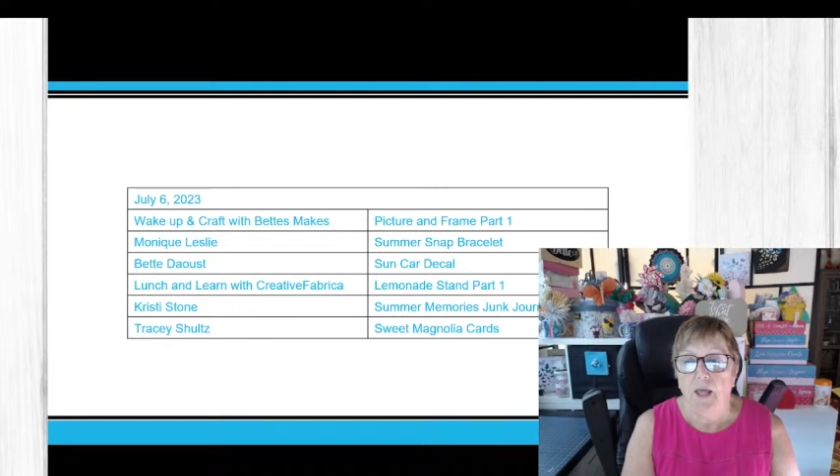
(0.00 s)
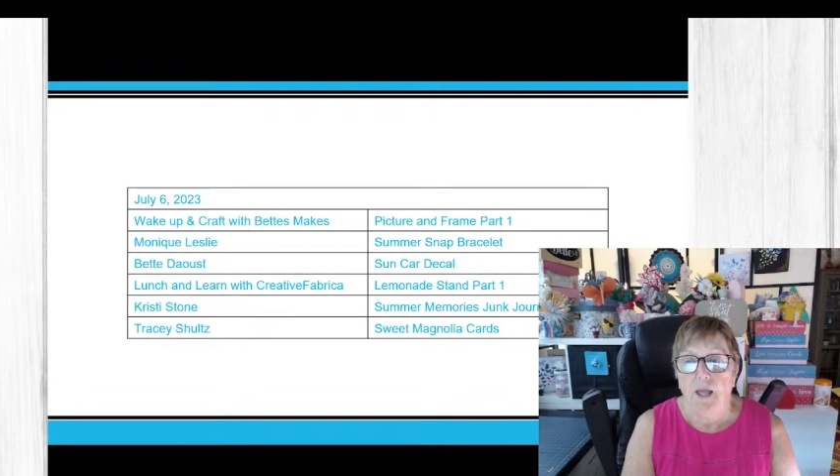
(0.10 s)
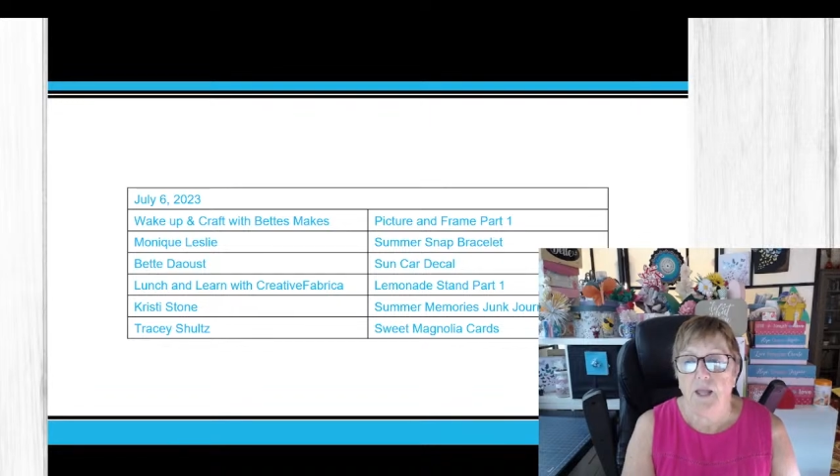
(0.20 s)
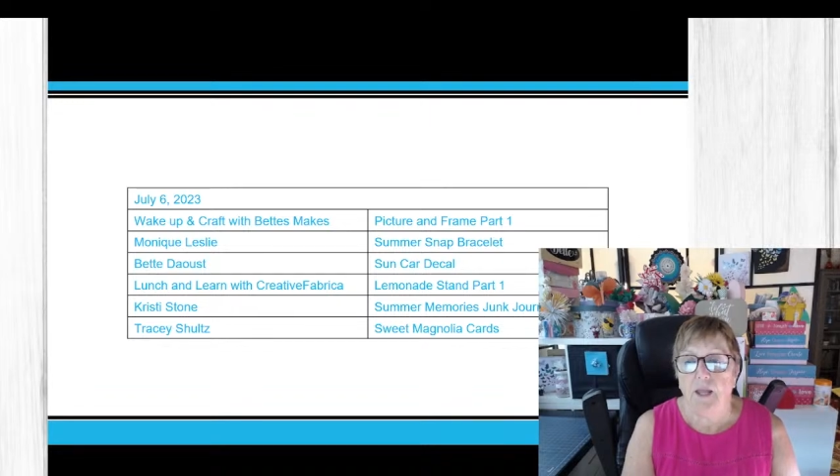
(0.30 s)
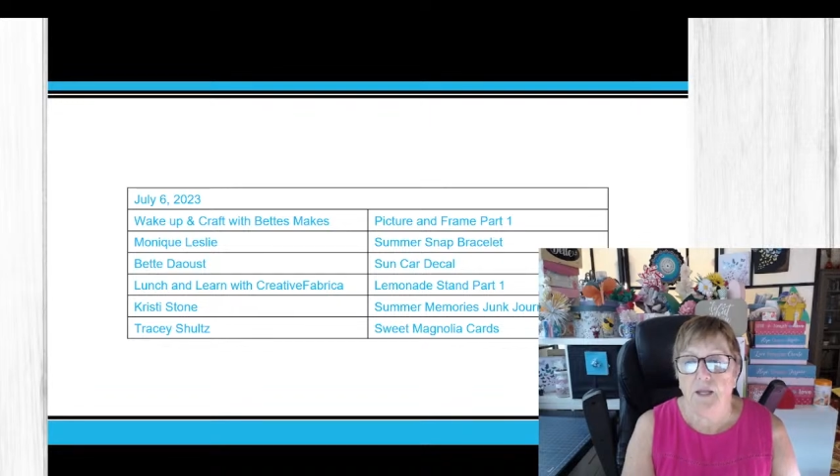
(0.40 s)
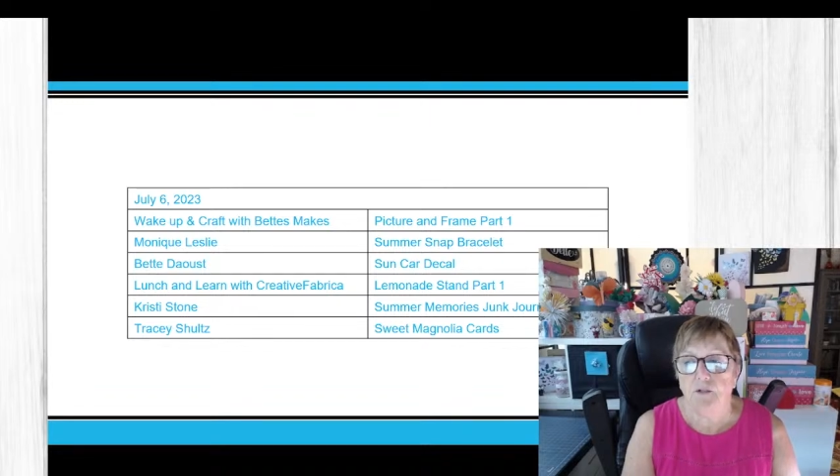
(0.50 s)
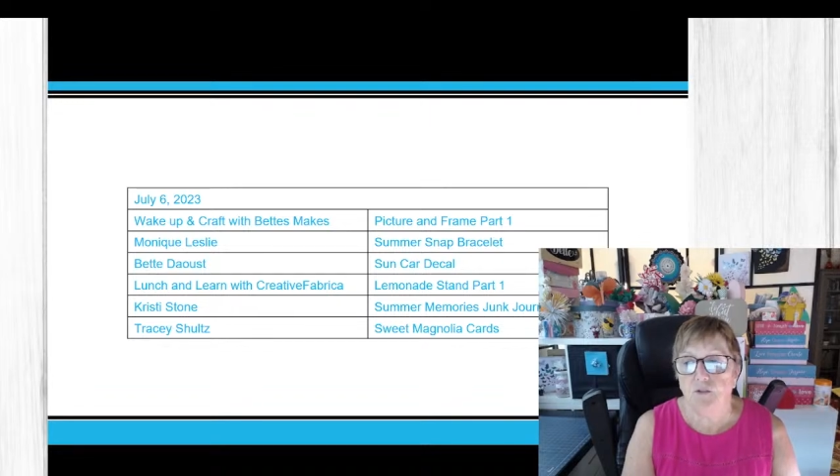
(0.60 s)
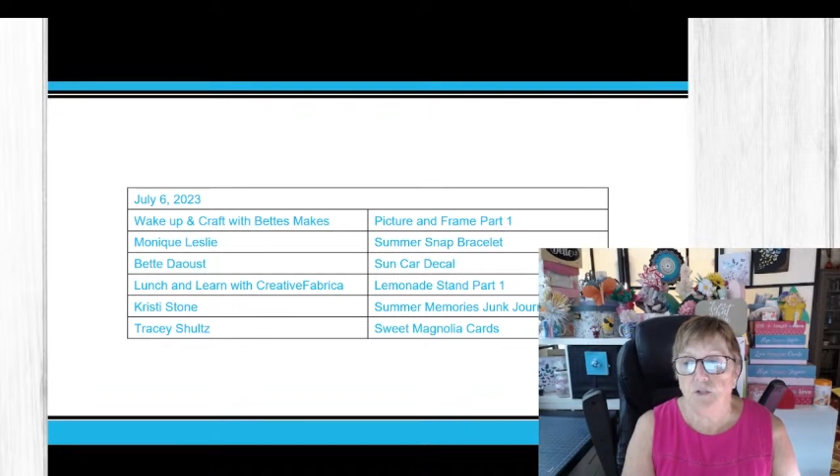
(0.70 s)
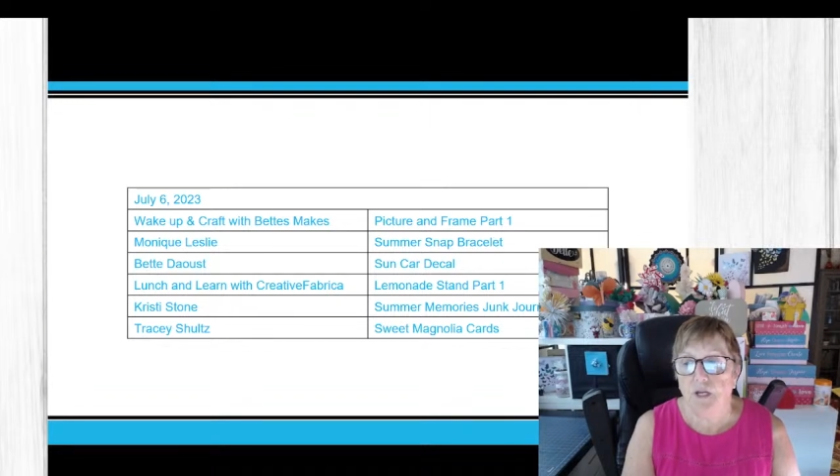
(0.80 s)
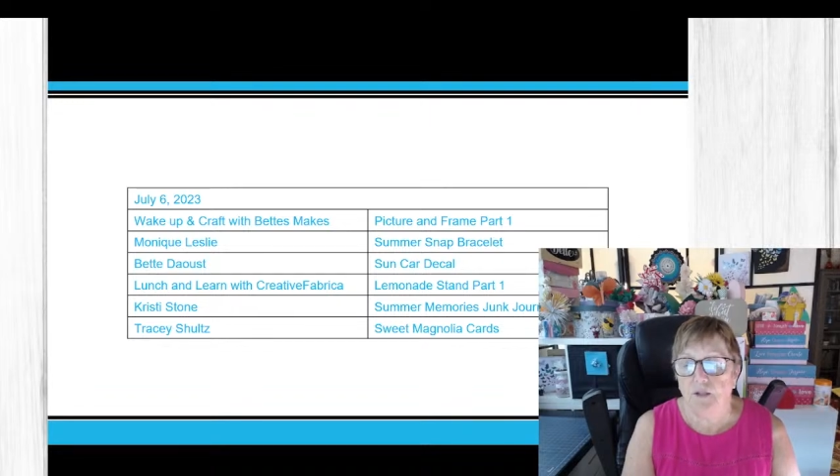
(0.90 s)

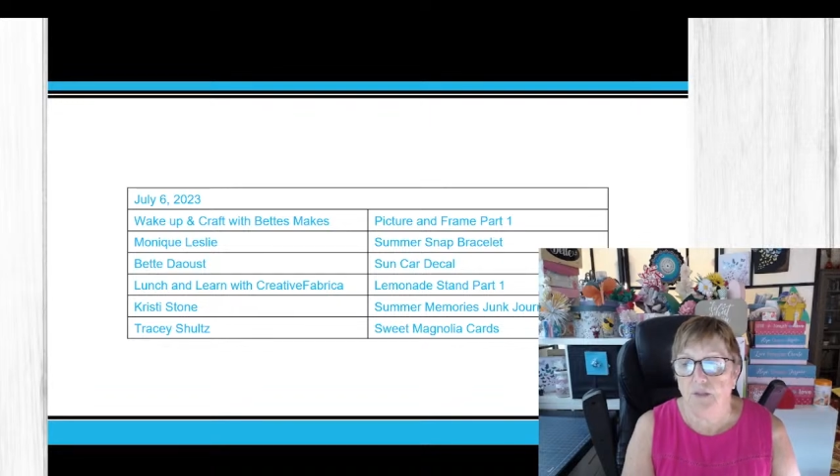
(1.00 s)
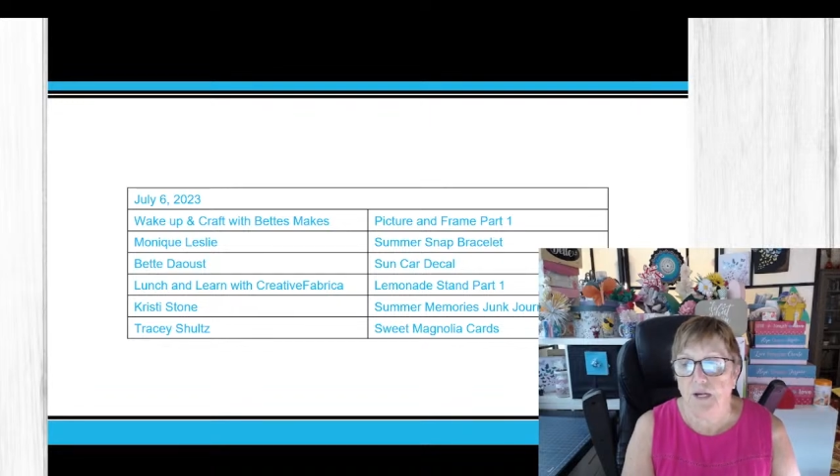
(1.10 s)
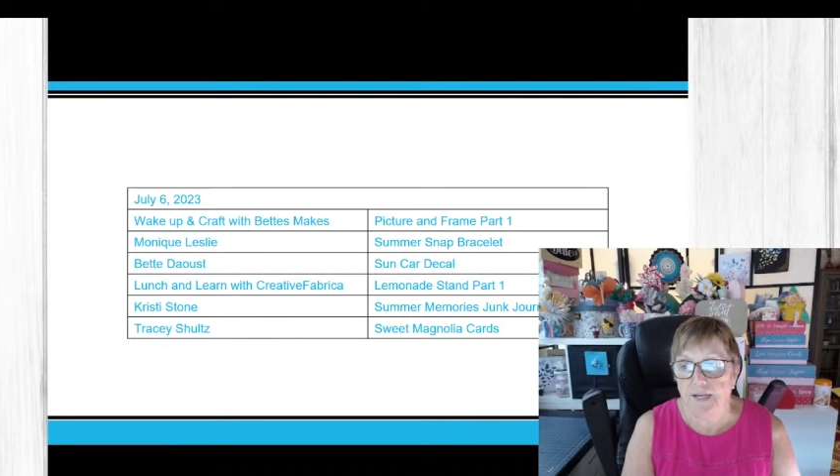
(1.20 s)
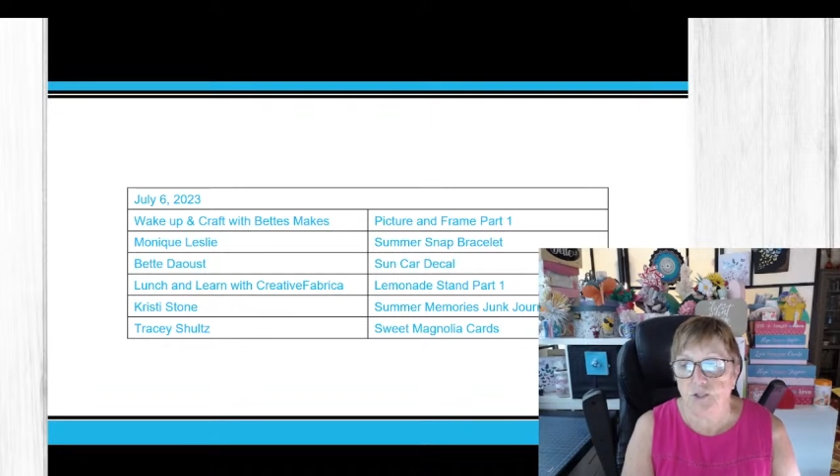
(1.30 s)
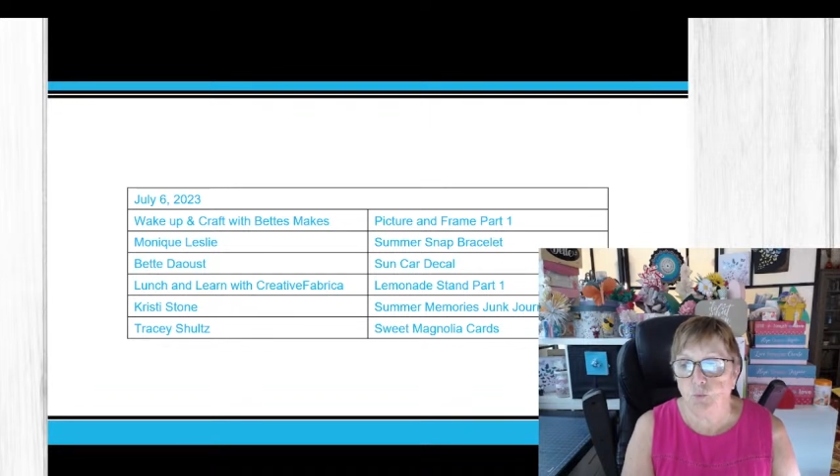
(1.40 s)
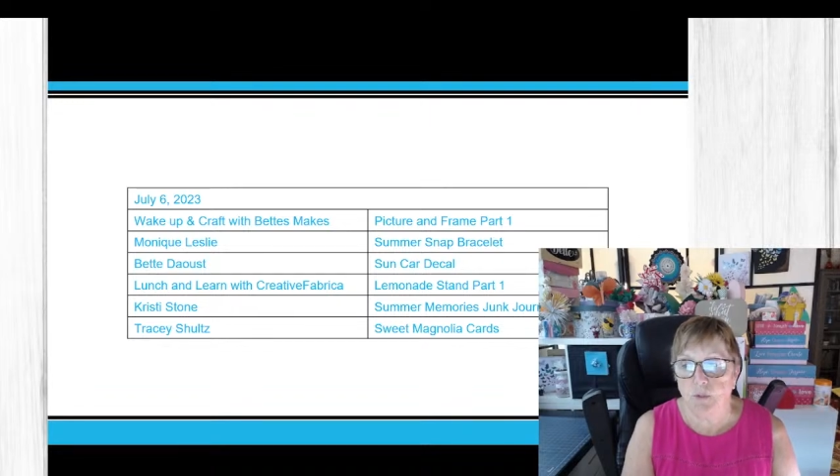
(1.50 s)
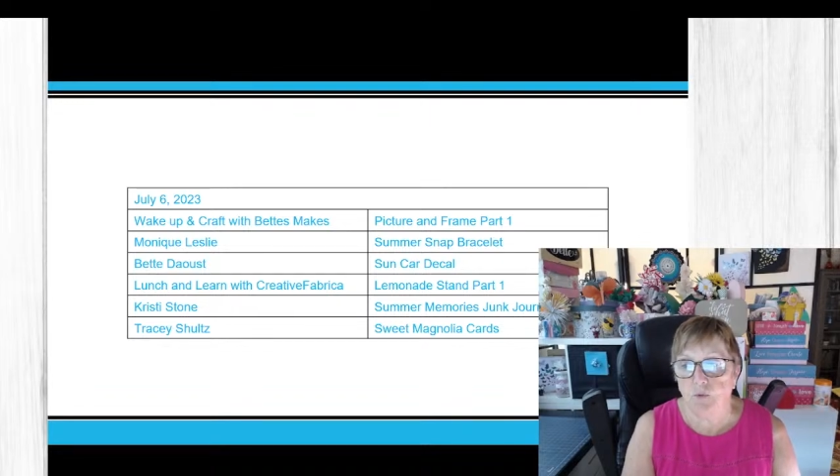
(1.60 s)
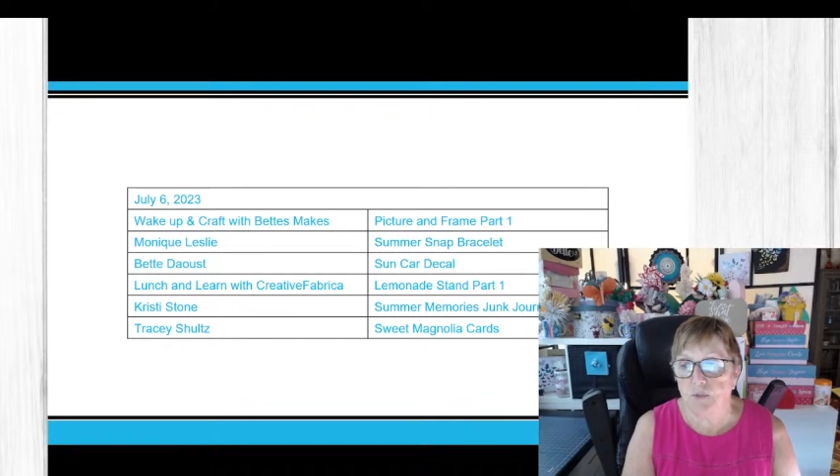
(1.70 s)
And uh, the last one